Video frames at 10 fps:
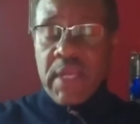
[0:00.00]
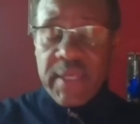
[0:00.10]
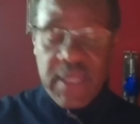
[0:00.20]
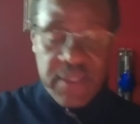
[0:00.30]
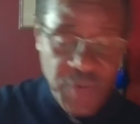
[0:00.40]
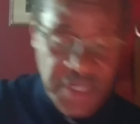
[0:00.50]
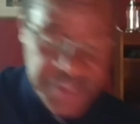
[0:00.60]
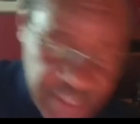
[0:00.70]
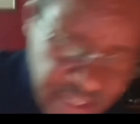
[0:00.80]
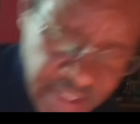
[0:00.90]
another
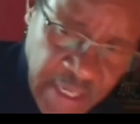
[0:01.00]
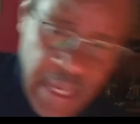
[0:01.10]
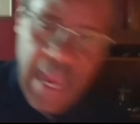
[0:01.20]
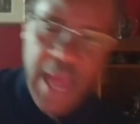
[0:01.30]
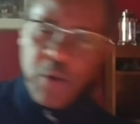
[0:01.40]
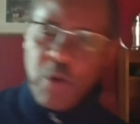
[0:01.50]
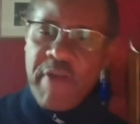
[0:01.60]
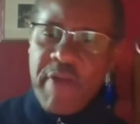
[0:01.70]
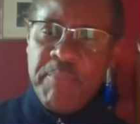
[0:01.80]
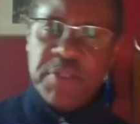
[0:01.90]
question, and I don't know
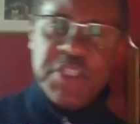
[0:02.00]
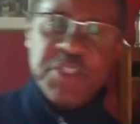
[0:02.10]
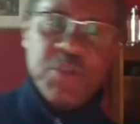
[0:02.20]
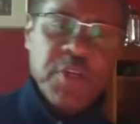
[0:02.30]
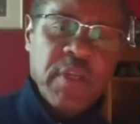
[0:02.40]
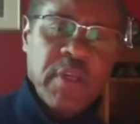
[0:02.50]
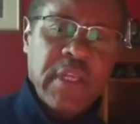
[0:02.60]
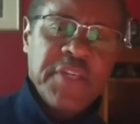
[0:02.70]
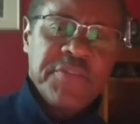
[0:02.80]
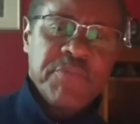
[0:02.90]
if I put this on the
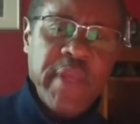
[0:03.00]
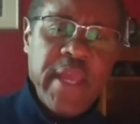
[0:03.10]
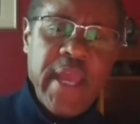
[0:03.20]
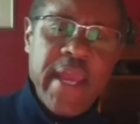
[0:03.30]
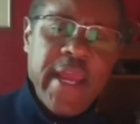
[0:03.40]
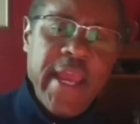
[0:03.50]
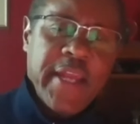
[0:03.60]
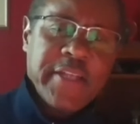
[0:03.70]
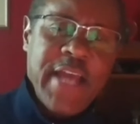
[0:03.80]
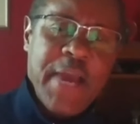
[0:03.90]
list we had ahead
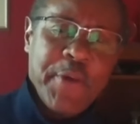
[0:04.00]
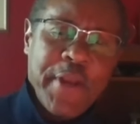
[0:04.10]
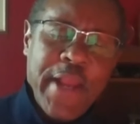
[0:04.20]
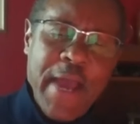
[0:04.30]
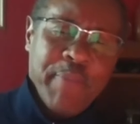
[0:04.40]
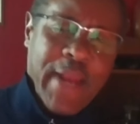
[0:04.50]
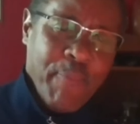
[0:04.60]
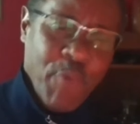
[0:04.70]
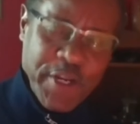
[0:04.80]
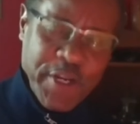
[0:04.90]
of time or not, but I
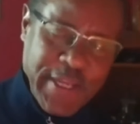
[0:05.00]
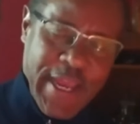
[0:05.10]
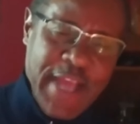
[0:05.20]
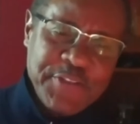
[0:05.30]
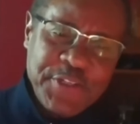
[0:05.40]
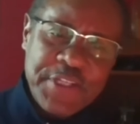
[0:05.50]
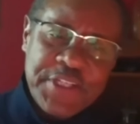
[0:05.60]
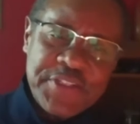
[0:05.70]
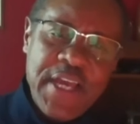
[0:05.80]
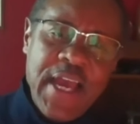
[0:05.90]
wanted to ask you
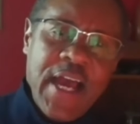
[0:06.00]
this.